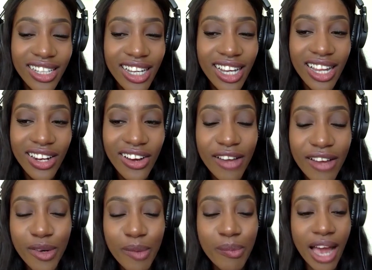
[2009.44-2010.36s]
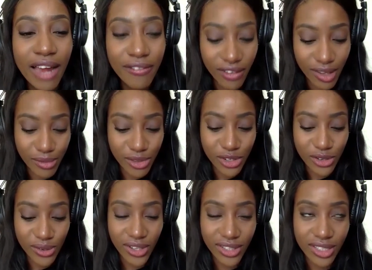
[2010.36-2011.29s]
I know. I feel bad for them
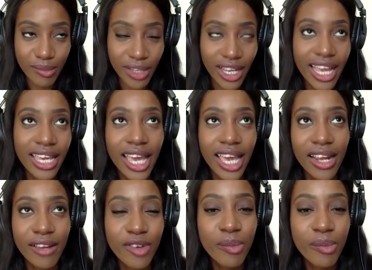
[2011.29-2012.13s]
too because I'm like, I get it.